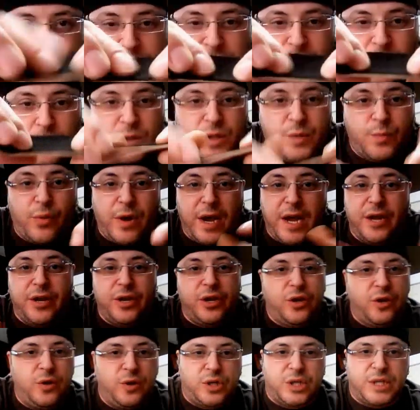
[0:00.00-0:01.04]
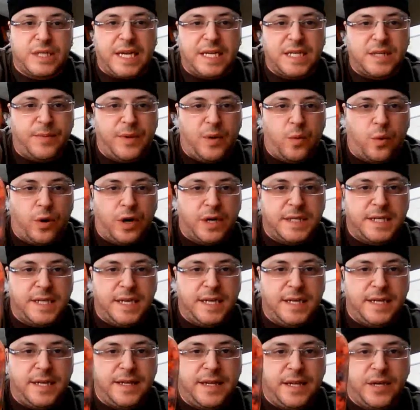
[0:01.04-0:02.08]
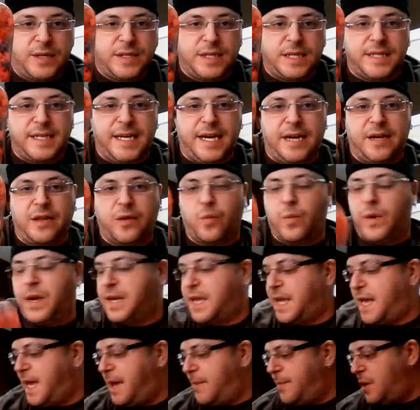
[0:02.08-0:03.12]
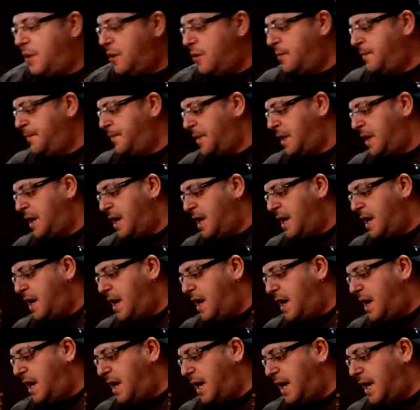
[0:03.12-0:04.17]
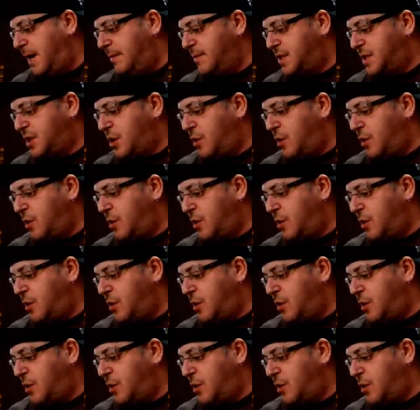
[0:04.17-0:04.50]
So it's brand new, just has to be worked in, and there's the deck, the red camo.